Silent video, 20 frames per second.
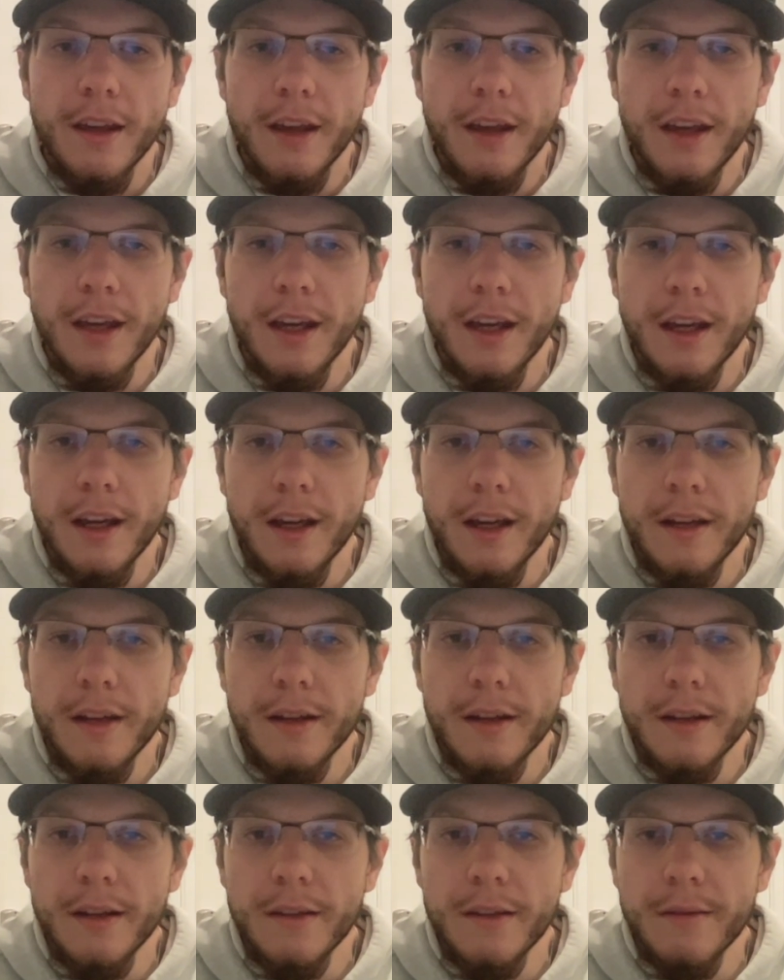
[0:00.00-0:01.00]
and
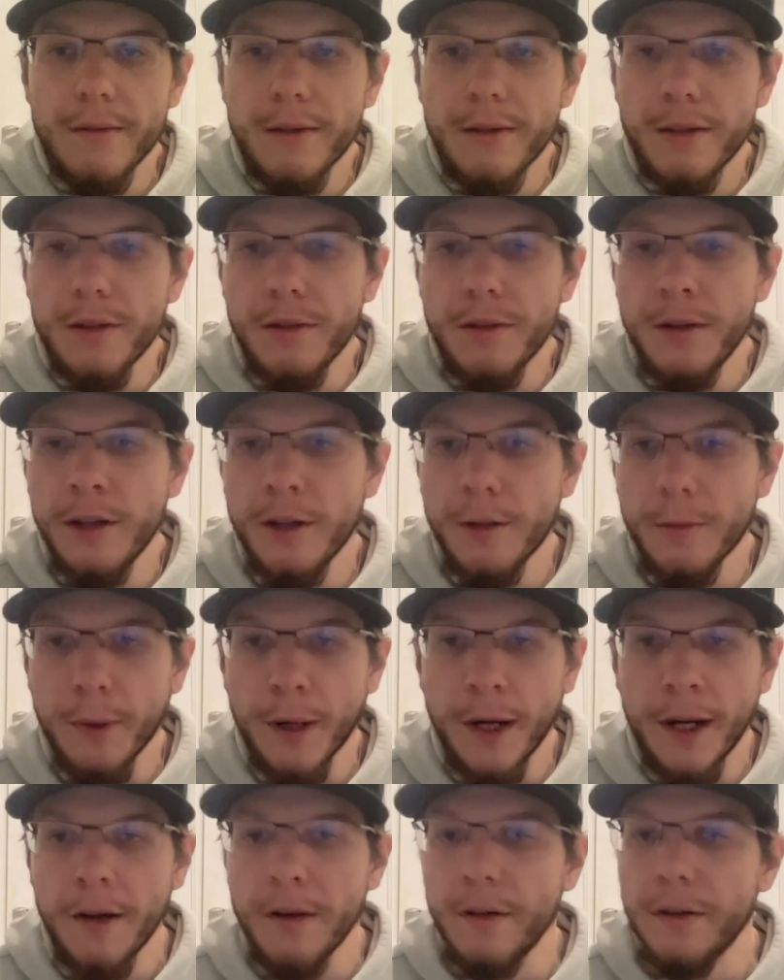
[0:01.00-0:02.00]
Neil
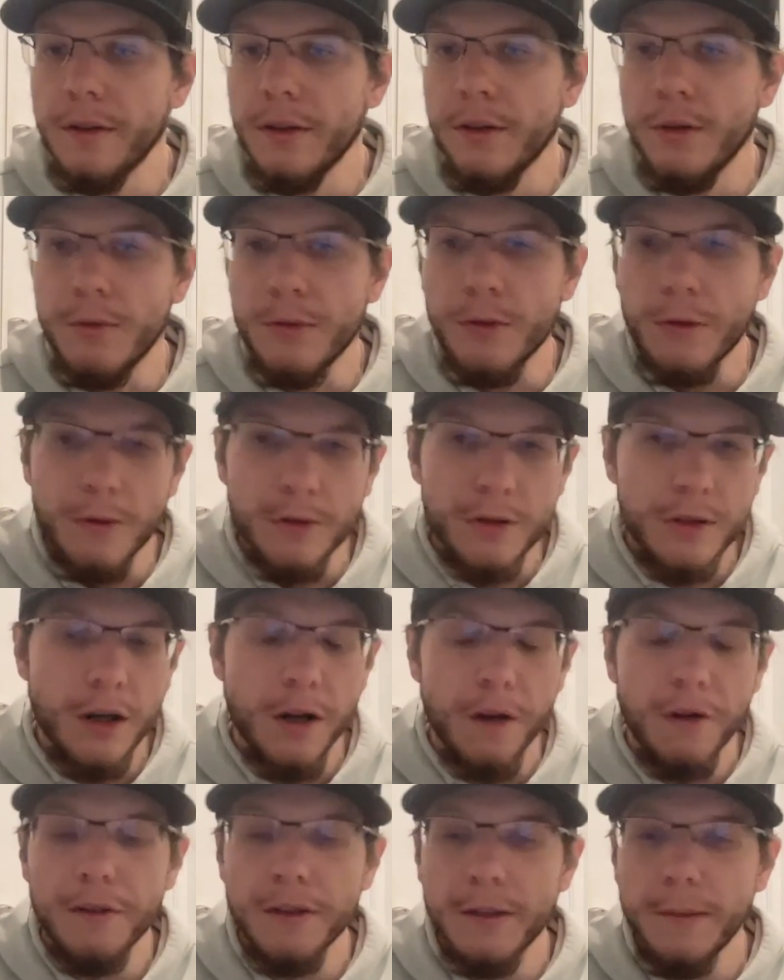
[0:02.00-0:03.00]
Brown, who's
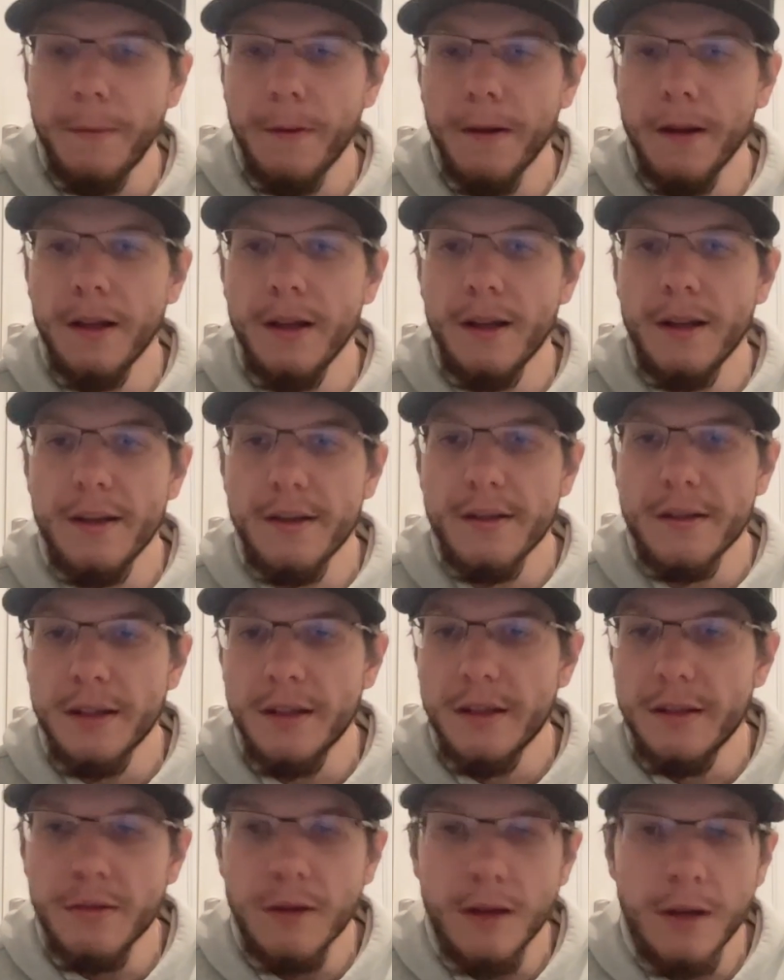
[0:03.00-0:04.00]
calling the plays.
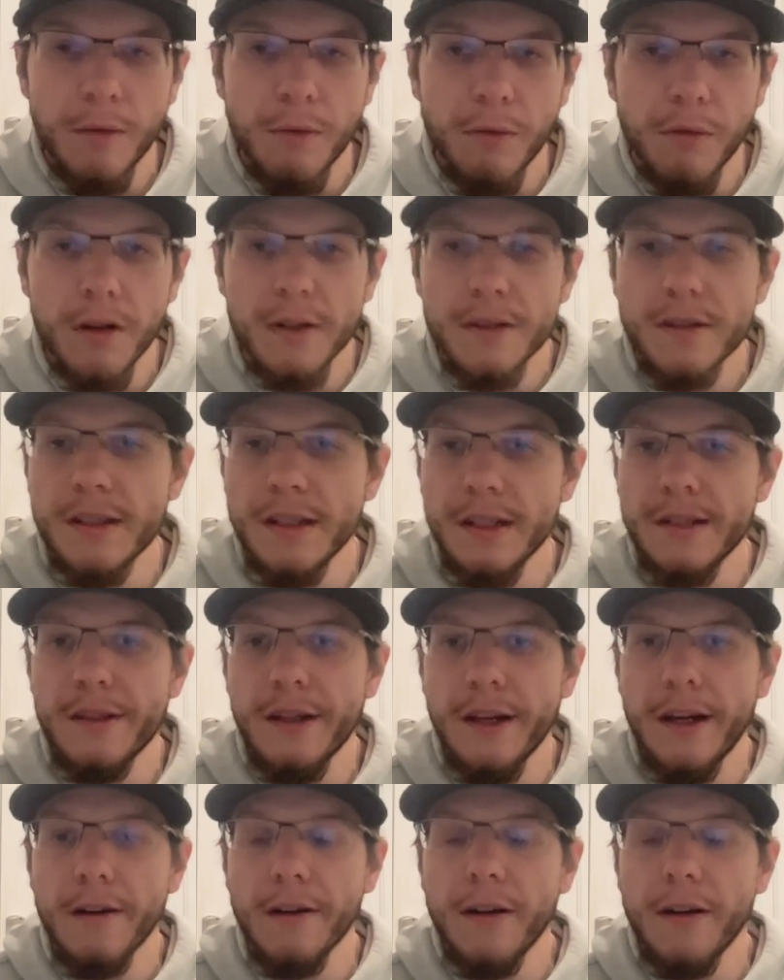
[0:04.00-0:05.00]
He runs the
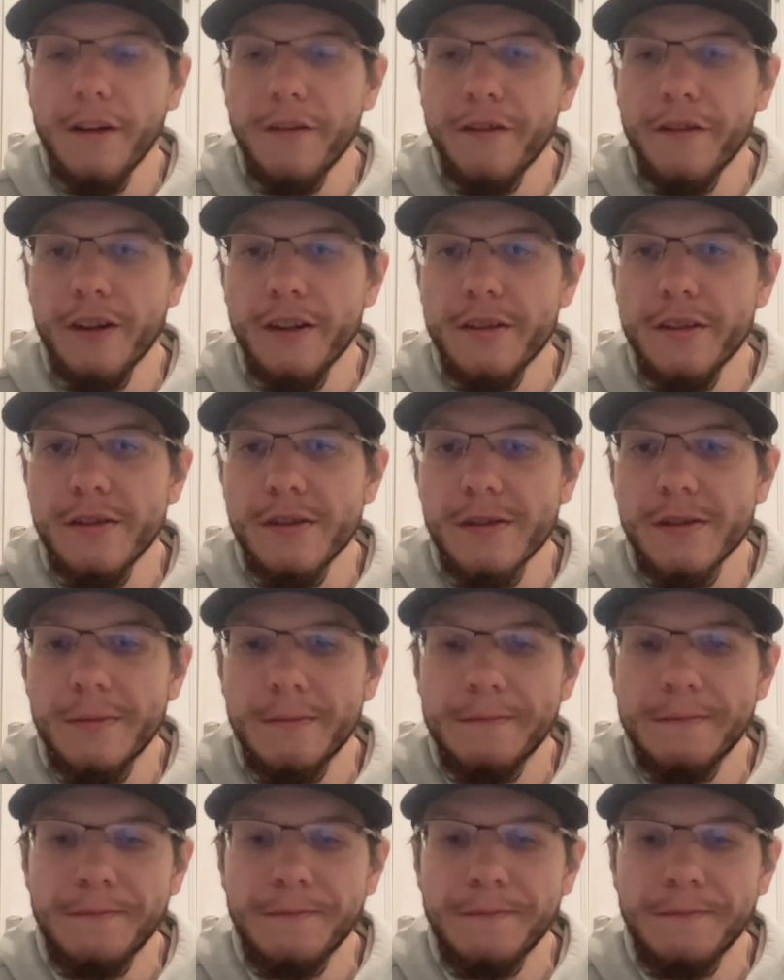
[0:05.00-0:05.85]
entire offense.